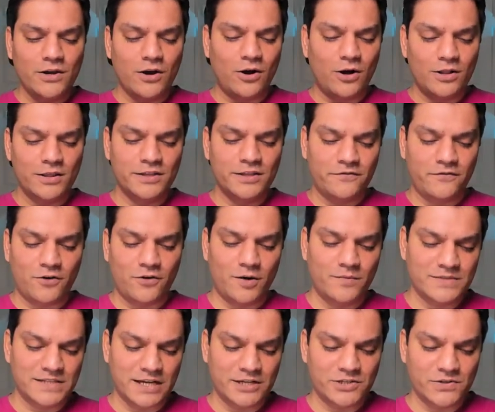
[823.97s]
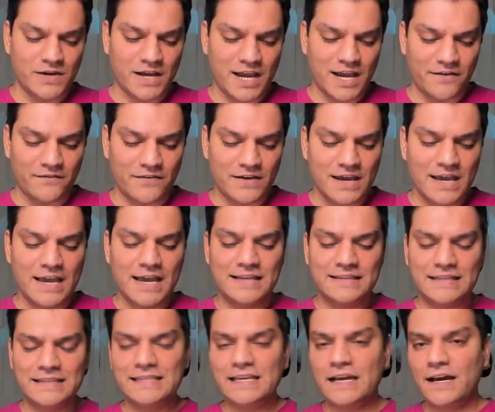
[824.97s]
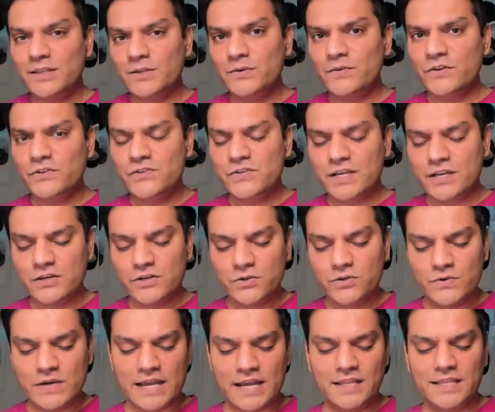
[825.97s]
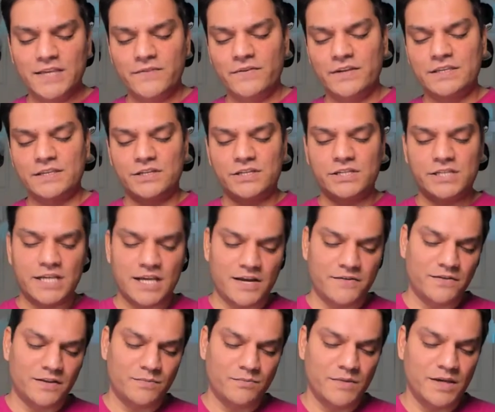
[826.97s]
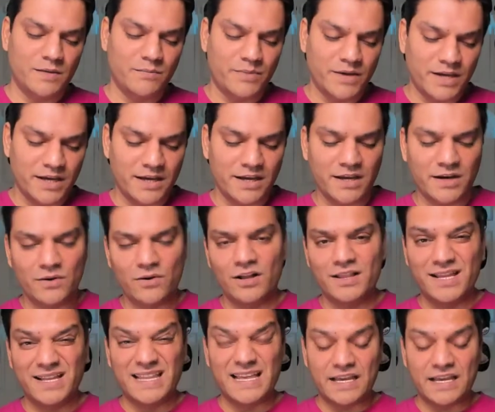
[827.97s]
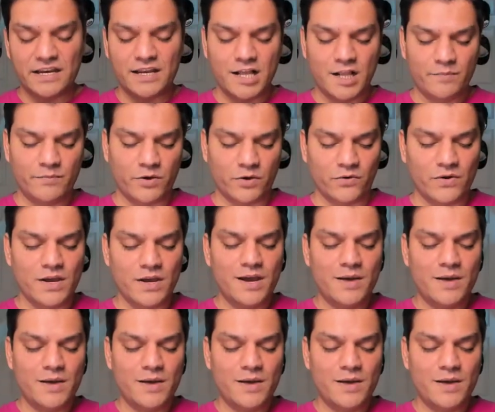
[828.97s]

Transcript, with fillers: all the forms that you have. And then the other ones you can do anything which is shared with me, pinned, all that that can help you.